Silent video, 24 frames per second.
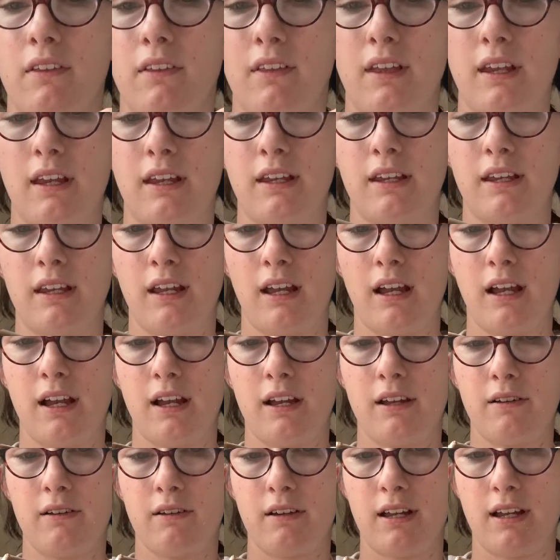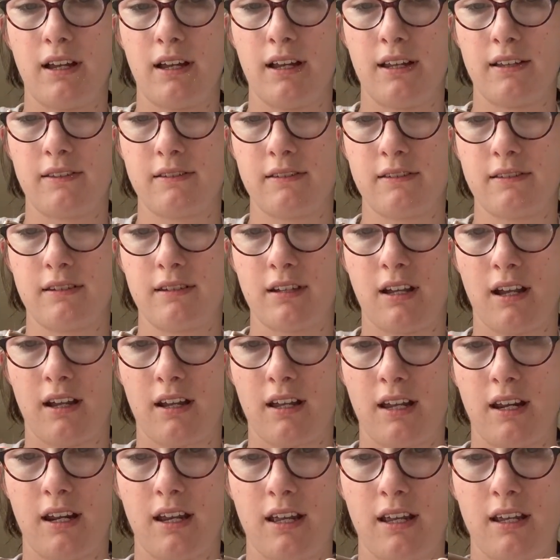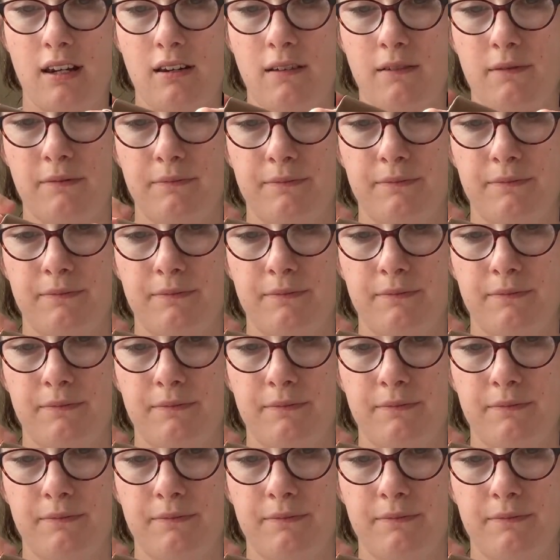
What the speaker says: There you go, and tuck it in.